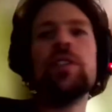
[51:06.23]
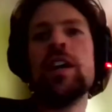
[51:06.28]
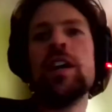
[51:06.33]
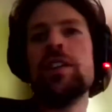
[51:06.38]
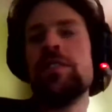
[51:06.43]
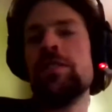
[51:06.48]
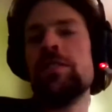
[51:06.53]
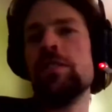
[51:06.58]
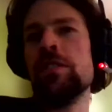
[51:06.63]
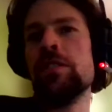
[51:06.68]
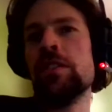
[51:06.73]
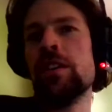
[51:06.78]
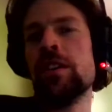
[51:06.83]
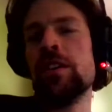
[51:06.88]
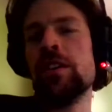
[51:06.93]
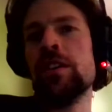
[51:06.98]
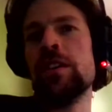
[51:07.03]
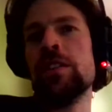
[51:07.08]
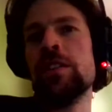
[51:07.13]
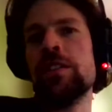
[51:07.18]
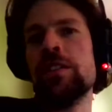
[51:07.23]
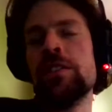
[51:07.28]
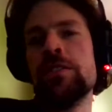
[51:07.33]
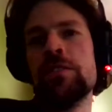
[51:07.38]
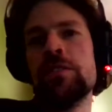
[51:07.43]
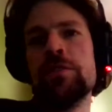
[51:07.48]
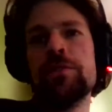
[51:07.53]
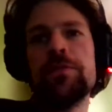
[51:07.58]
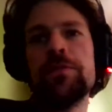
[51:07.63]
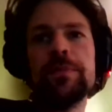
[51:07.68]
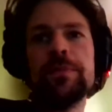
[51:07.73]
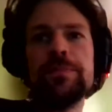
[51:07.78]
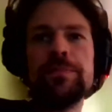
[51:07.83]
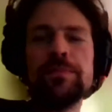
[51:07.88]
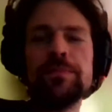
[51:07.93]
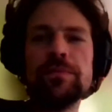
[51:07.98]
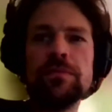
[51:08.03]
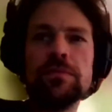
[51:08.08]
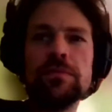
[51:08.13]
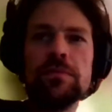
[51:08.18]
that studio, it's sort of,
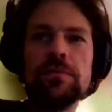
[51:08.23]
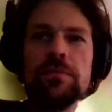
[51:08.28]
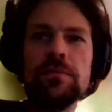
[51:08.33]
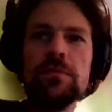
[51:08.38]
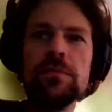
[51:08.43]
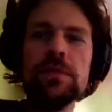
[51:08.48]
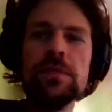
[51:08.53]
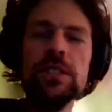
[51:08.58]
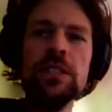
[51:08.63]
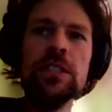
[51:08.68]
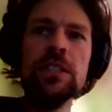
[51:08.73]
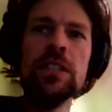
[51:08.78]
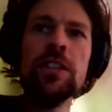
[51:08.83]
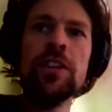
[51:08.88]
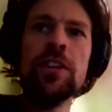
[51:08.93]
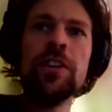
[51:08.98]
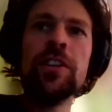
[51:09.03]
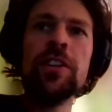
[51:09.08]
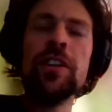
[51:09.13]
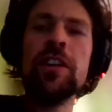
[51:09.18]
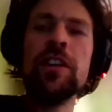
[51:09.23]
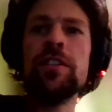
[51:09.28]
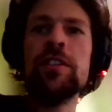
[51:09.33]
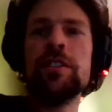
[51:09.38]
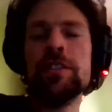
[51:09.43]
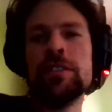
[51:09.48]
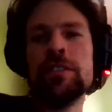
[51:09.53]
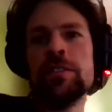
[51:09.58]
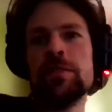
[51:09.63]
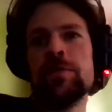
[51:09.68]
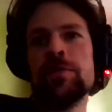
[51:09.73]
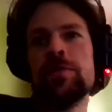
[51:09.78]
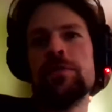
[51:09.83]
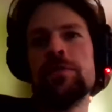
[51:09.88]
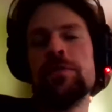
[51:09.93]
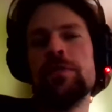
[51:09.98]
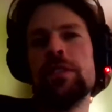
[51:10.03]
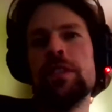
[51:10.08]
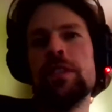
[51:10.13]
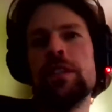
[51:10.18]
the sort of
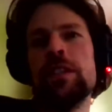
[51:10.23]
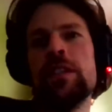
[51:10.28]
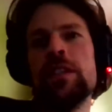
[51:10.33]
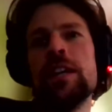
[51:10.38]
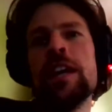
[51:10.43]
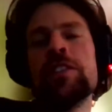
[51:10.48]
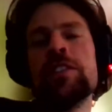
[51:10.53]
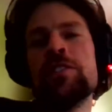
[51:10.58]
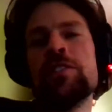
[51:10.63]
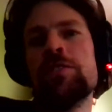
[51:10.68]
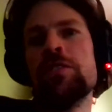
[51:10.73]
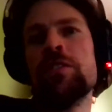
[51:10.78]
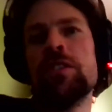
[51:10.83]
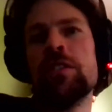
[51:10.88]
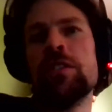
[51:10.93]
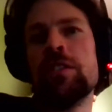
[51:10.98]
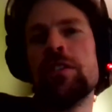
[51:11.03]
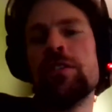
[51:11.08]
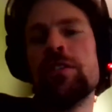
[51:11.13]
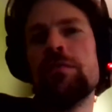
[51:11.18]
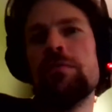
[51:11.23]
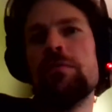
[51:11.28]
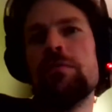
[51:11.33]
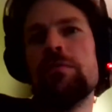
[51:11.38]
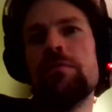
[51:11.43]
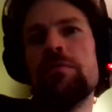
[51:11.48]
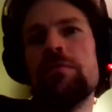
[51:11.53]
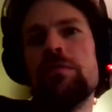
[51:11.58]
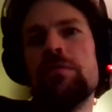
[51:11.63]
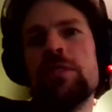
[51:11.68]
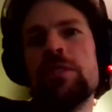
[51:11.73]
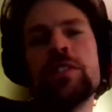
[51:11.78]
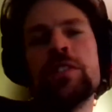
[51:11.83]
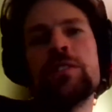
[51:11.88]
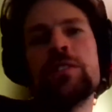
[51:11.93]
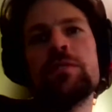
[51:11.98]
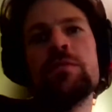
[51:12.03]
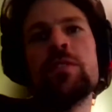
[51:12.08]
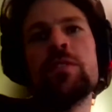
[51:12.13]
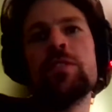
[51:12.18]
at studio
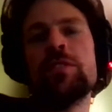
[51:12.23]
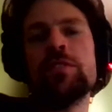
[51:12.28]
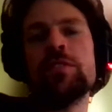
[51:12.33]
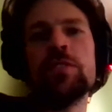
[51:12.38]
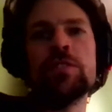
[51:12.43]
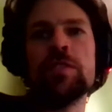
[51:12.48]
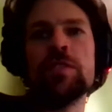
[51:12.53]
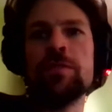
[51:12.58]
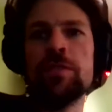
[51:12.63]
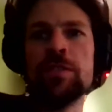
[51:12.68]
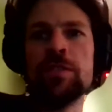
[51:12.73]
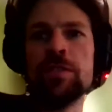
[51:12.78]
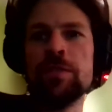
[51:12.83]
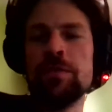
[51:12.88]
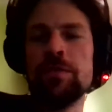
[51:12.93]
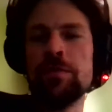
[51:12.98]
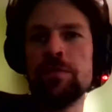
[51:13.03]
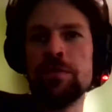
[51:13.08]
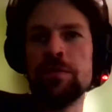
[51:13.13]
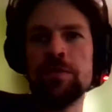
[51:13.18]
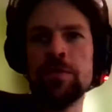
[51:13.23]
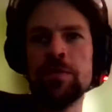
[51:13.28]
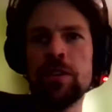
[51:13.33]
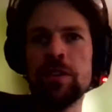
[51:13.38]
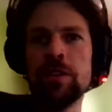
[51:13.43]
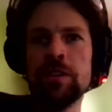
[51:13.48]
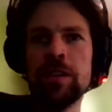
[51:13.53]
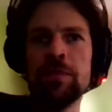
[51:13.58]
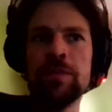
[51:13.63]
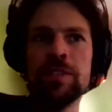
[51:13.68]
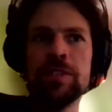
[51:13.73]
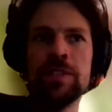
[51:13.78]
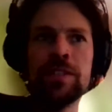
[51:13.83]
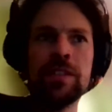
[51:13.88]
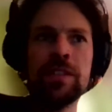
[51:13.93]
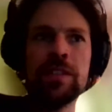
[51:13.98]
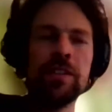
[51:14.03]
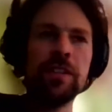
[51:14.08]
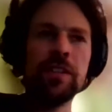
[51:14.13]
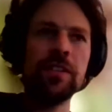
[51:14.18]
is not so different to Fologram
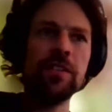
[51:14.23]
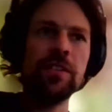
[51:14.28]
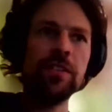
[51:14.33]
necessarily.